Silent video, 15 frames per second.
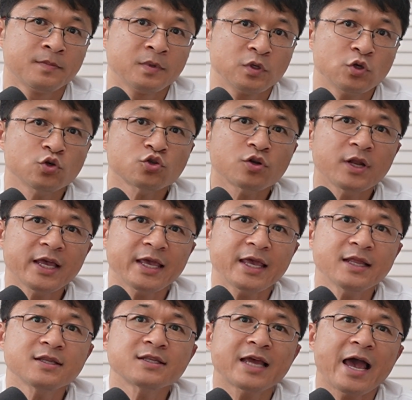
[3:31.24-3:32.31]
Usually
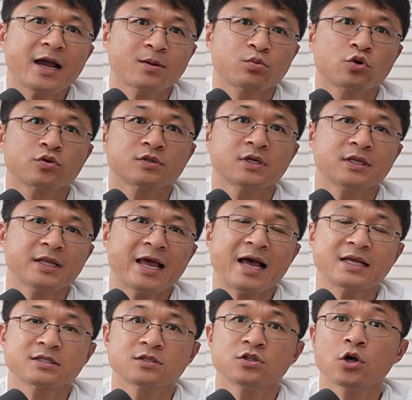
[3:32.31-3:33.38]
intact protein
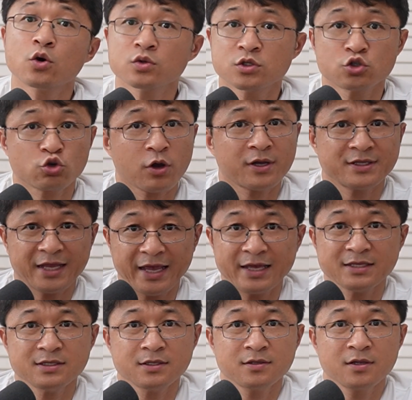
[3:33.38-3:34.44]
has no strong
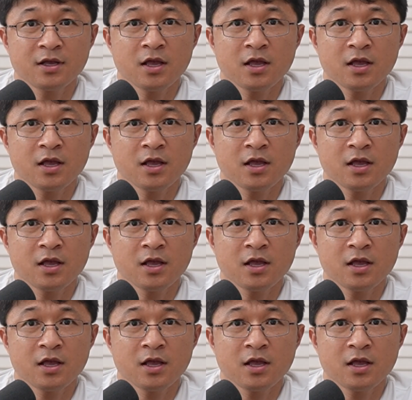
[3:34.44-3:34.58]
taste.